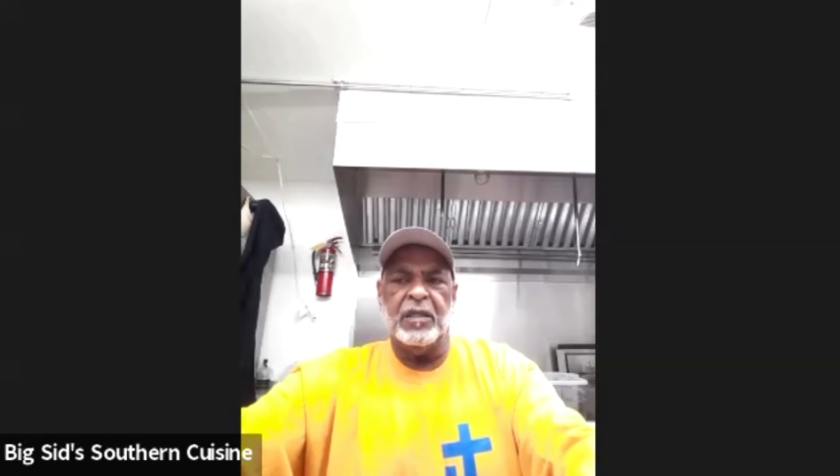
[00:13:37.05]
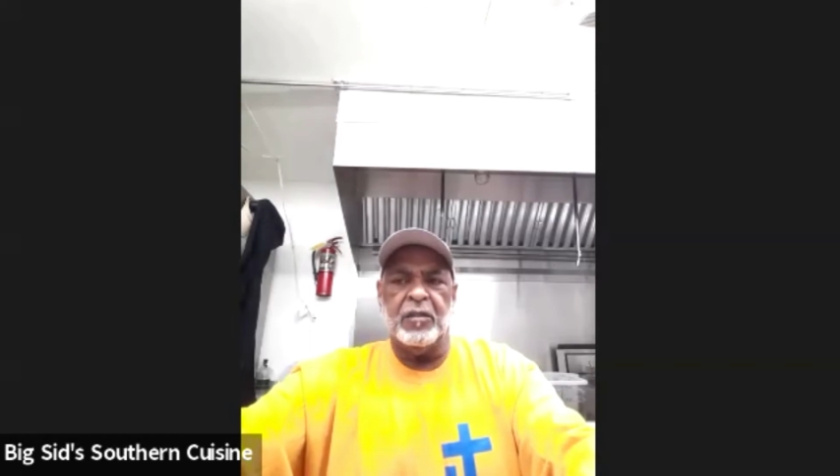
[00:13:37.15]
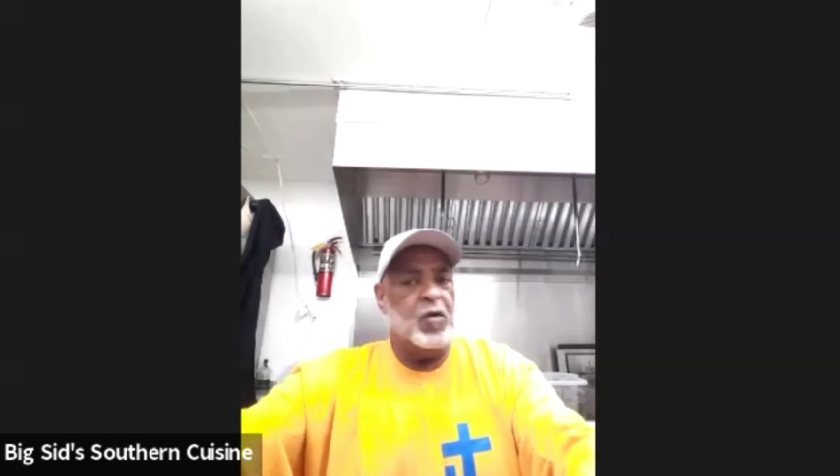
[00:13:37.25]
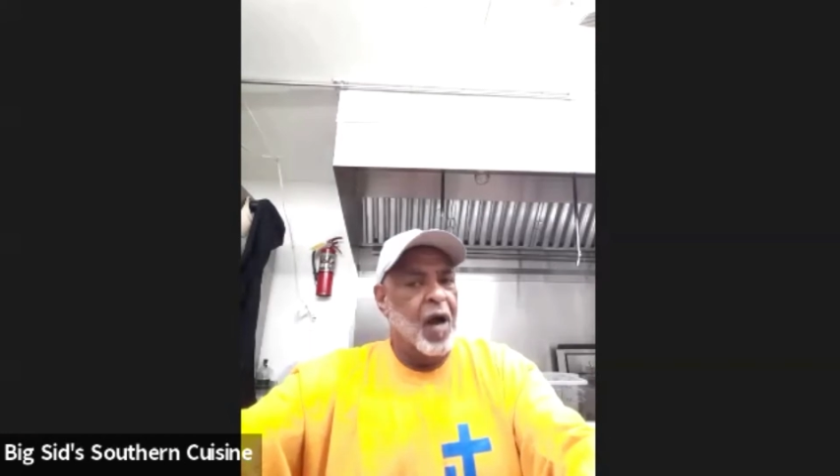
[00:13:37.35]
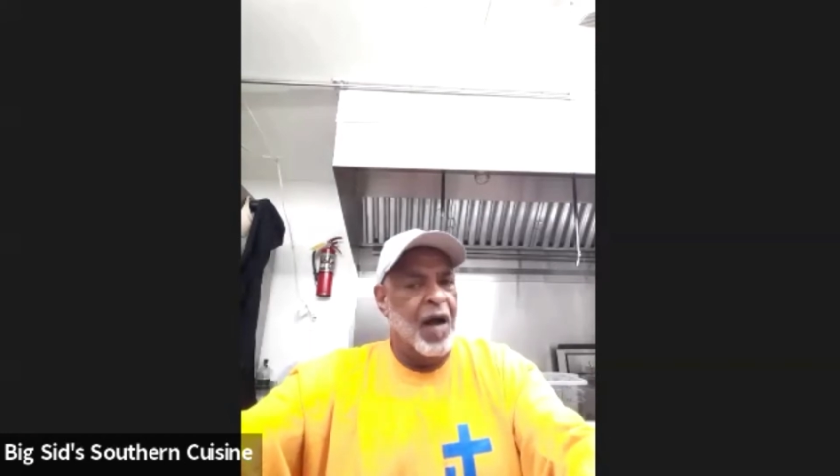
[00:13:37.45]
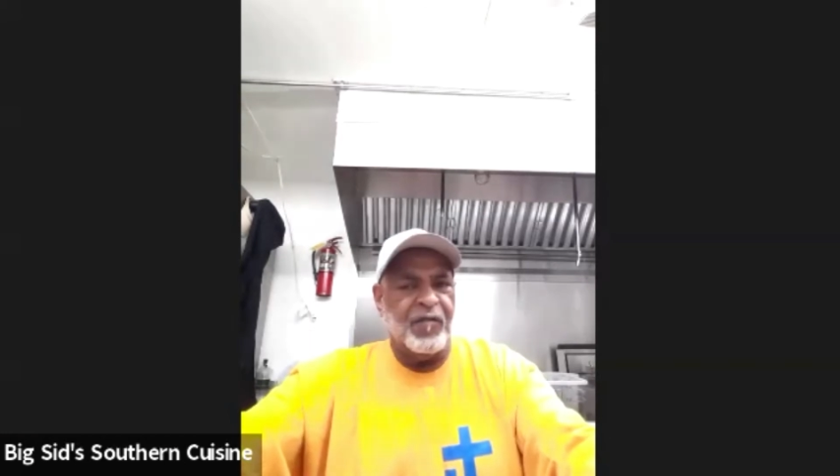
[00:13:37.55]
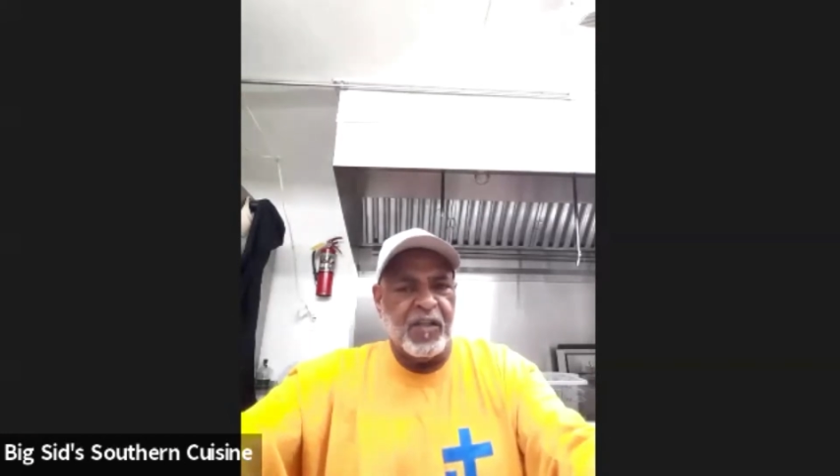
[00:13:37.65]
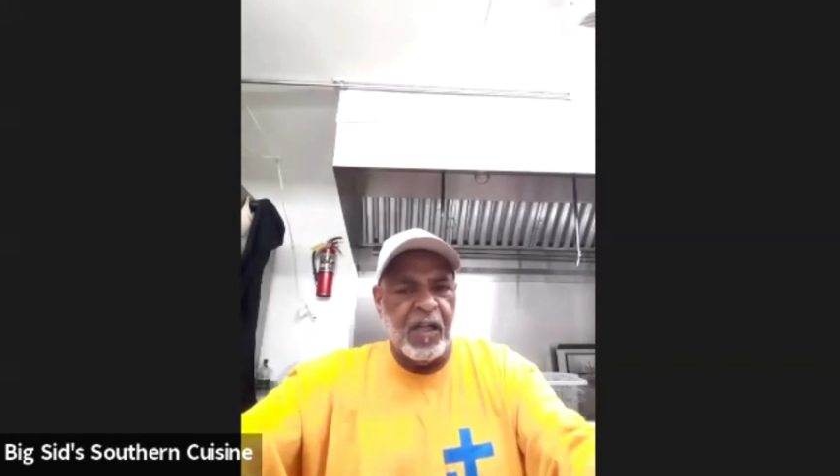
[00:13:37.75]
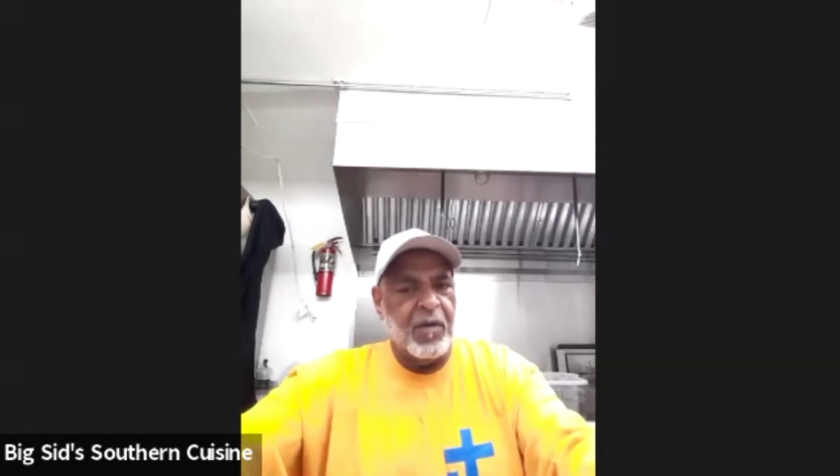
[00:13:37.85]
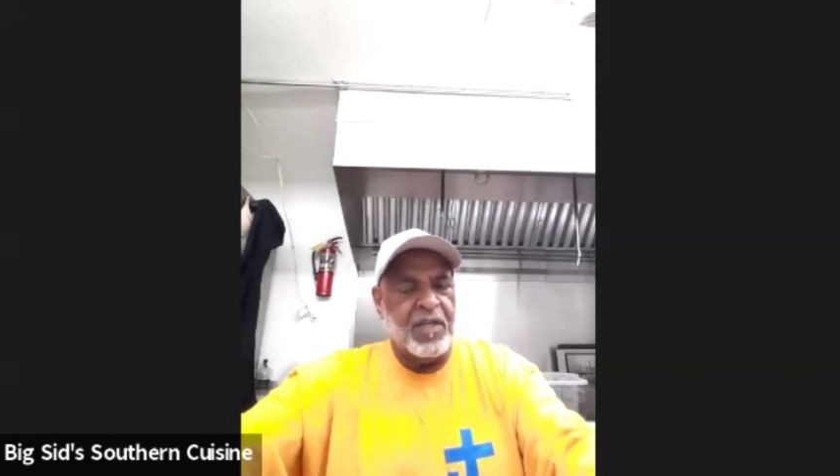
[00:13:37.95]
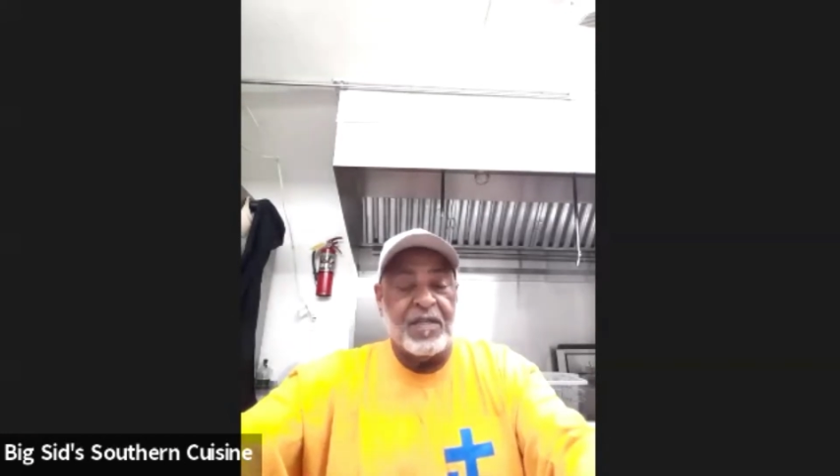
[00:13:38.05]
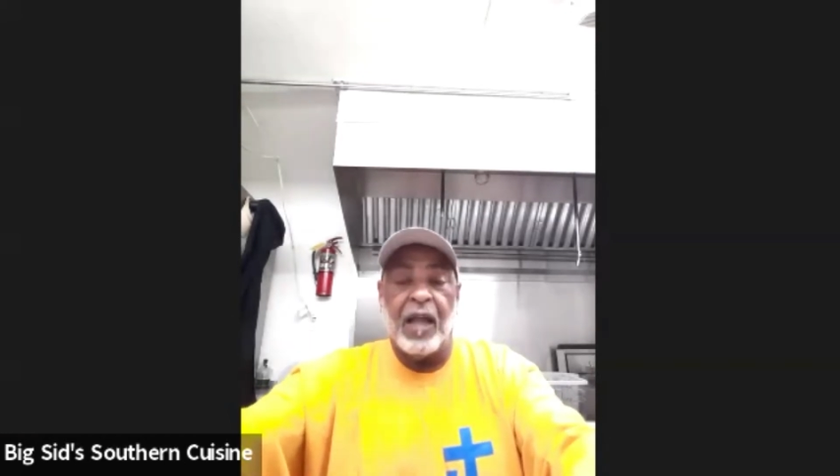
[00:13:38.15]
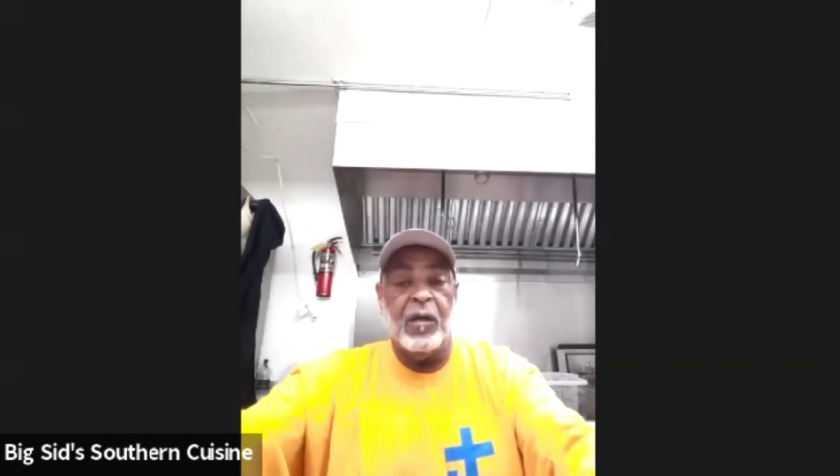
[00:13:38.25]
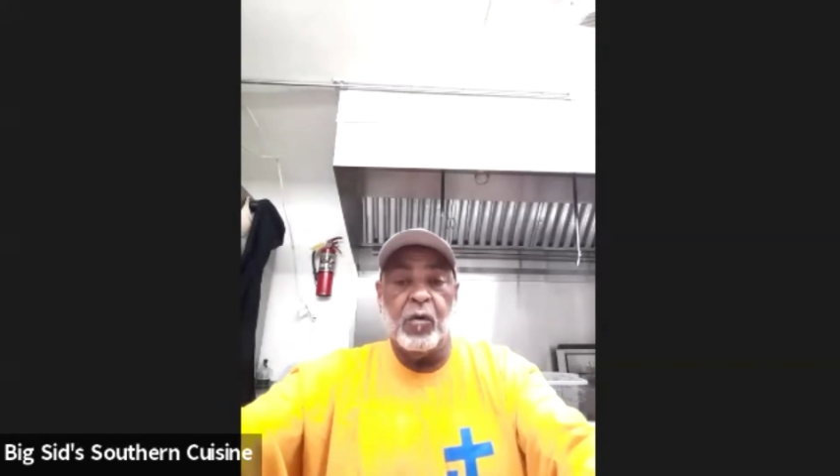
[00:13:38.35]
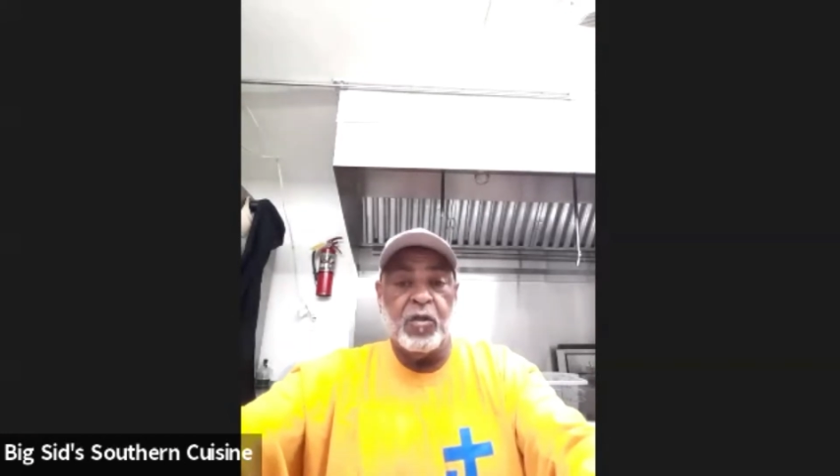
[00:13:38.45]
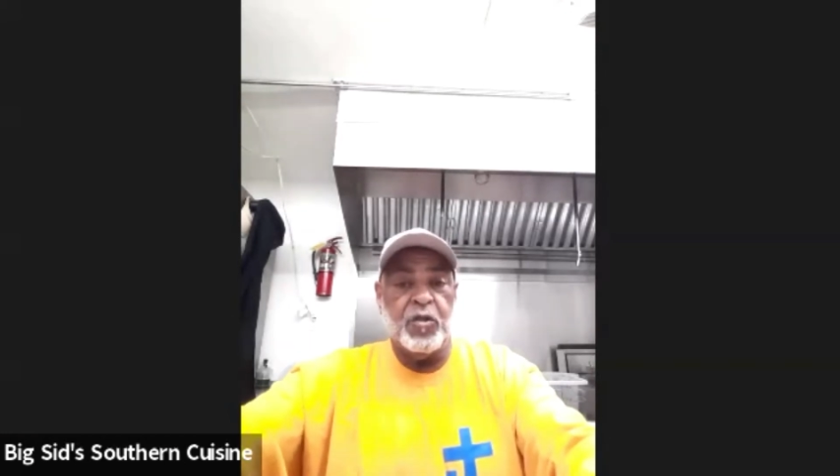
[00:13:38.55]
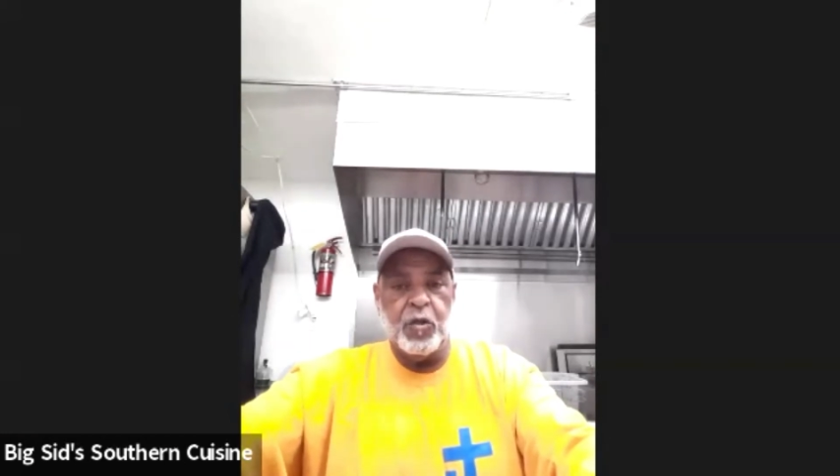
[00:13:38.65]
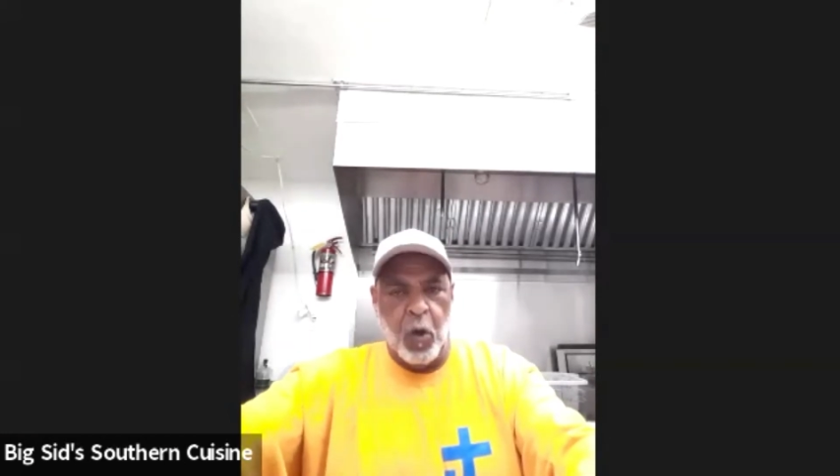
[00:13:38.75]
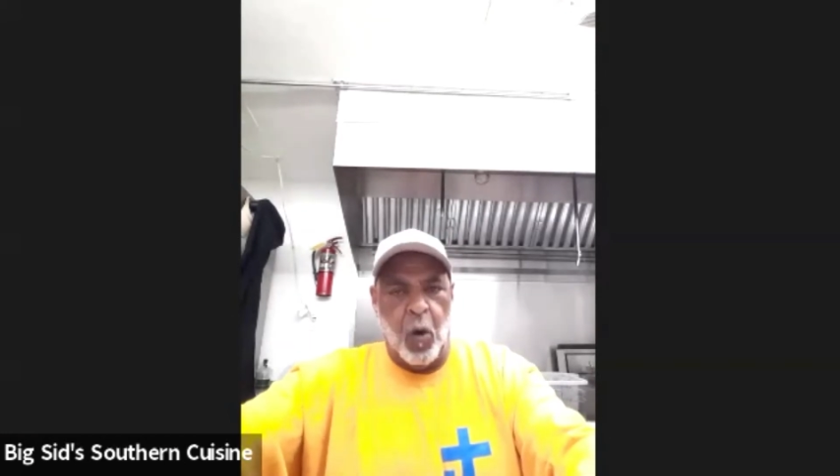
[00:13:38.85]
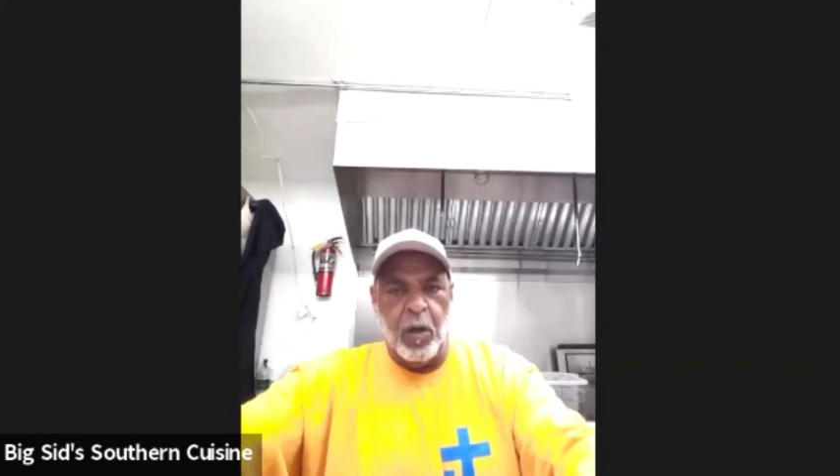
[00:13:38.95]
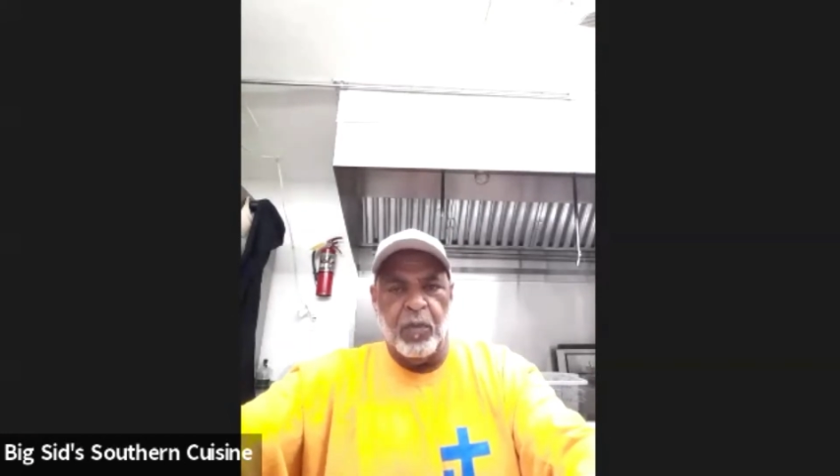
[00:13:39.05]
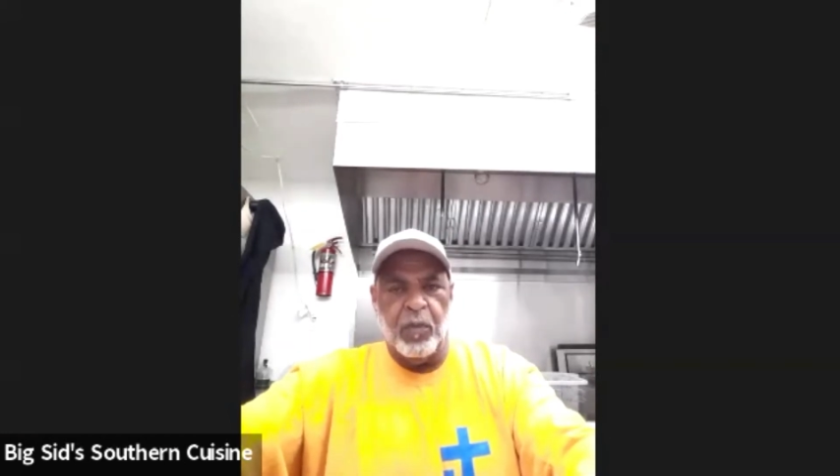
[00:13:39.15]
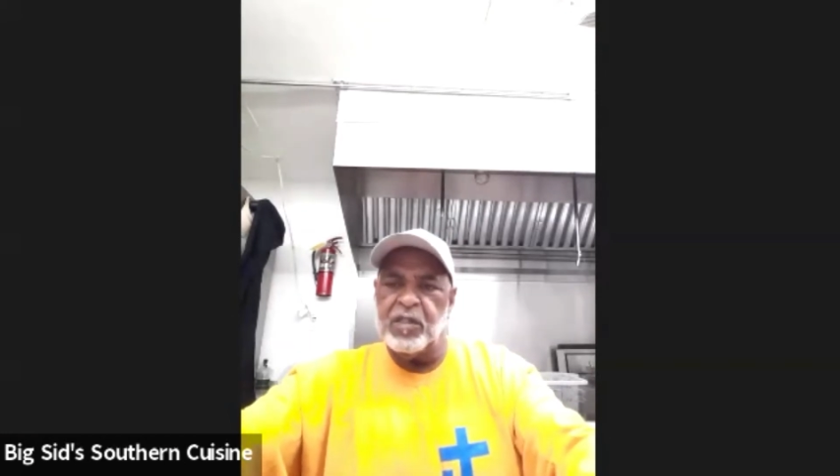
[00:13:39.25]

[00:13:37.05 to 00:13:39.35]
You don't have to tell them exactly what you're doing, but